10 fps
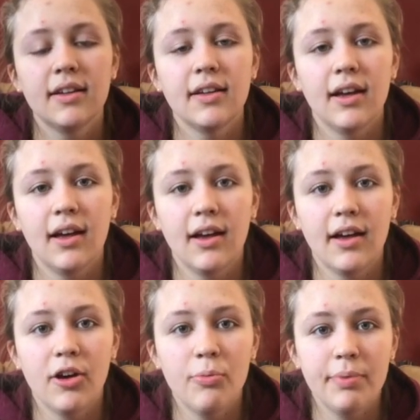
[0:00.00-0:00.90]
I
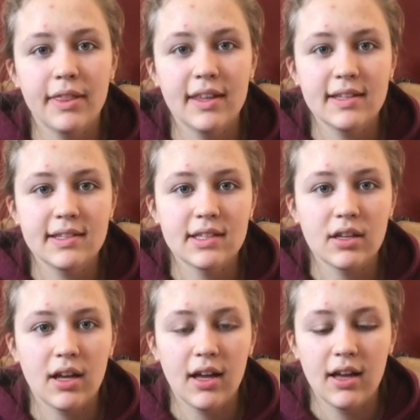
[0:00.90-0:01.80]
hope this
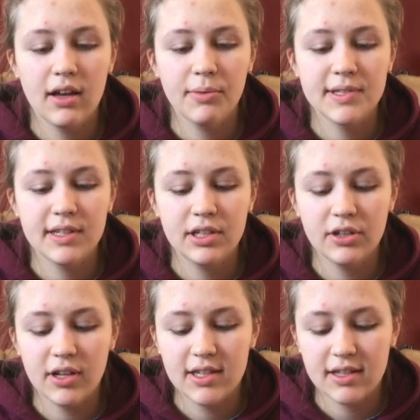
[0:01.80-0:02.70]
was a
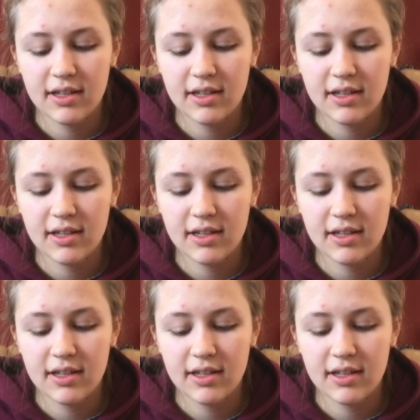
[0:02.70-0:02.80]
good,